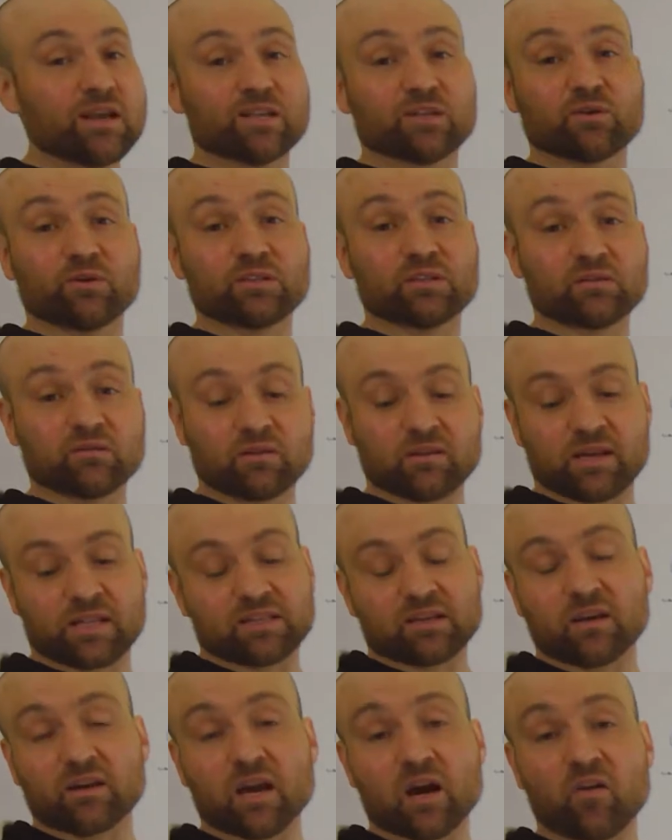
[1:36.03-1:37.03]
So
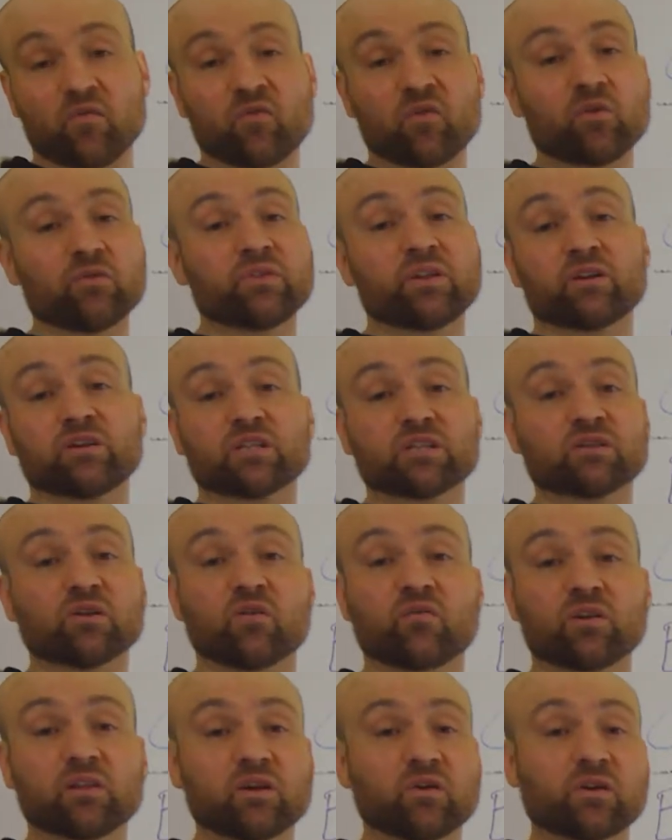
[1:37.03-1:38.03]
it's unhelpful. They're just
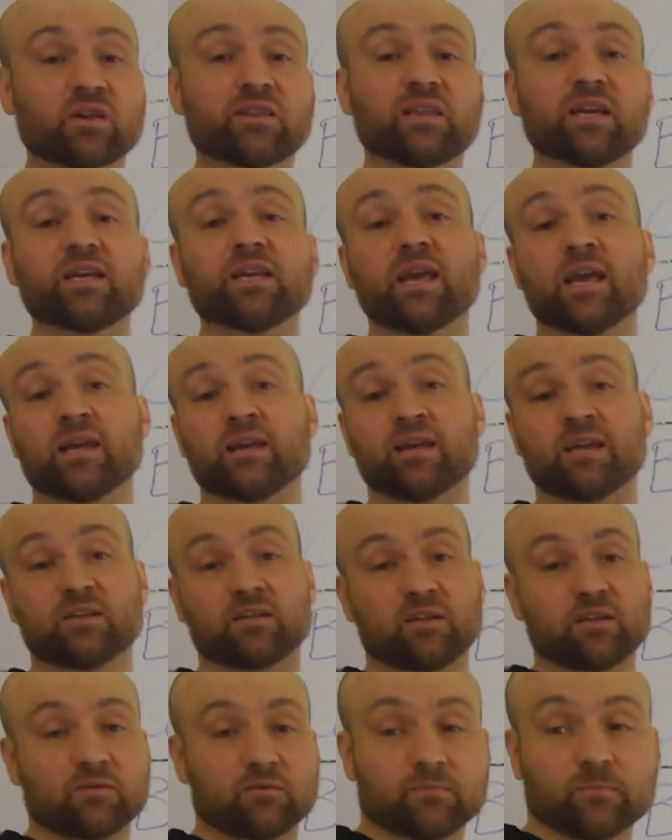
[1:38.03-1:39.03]
overloaded. They can't get
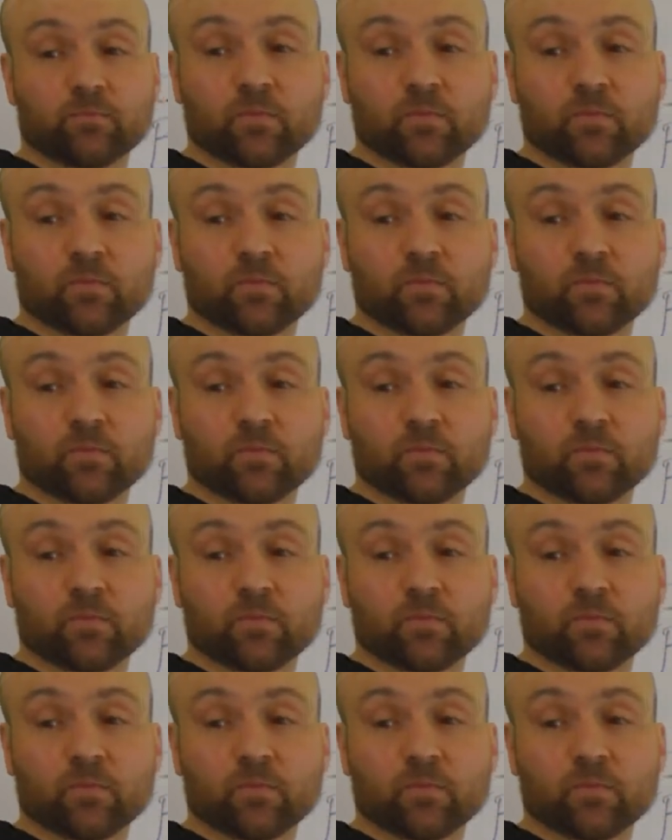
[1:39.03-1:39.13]
to you.